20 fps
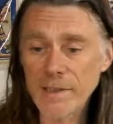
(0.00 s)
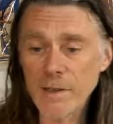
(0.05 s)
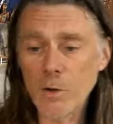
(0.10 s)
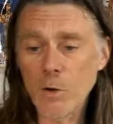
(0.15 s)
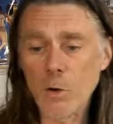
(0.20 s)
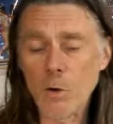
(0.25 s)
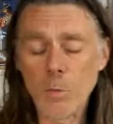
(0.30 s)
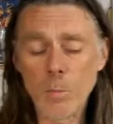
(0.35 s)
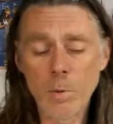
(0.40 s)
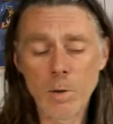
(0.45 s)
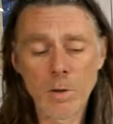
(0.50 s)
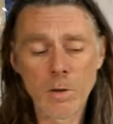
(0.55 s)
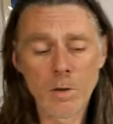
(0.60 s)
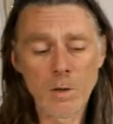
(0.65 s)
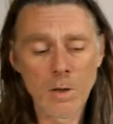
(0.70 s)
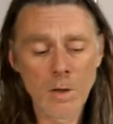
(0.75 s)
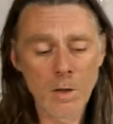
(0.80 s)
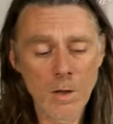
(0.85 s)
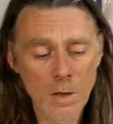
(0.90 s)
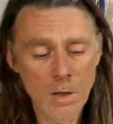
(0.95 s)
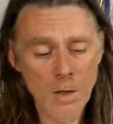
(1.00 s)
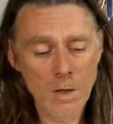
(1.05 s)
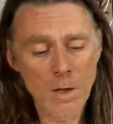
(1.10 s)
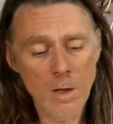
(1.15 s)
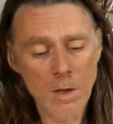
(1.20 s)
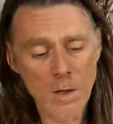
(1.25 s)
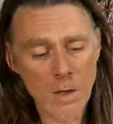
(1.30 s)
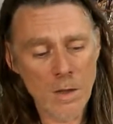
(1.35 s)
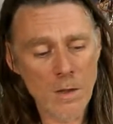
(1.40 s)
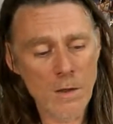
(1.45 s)
it up.
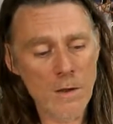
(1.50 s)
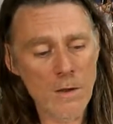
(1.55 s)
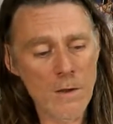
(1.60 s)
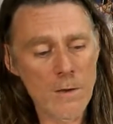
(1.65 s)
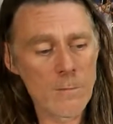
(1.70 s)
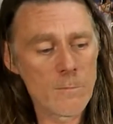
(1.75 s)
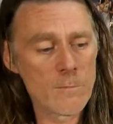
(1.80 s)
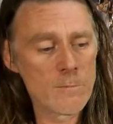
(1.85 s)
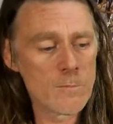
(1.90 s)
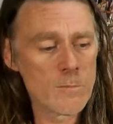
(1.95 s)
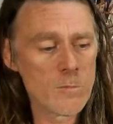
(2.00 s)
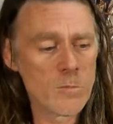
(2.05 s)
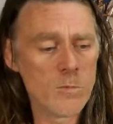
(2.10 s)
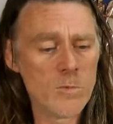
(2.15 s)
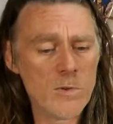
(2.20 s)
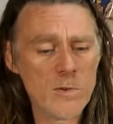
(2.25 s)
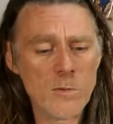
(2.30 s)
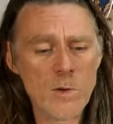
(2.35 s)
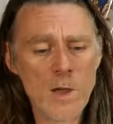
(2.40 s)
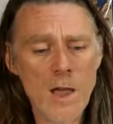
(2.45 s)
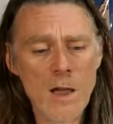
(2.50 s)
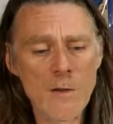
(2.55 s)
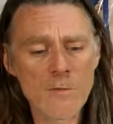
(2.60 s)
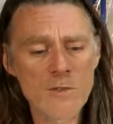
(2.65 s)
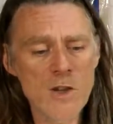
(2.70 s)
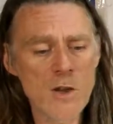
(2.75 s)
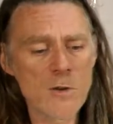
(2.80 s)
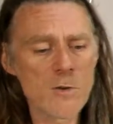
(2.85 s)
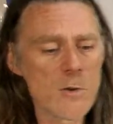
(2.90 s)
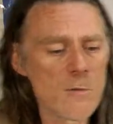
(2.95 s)
Yeah, I've
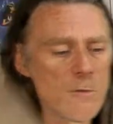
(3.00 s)
shown you a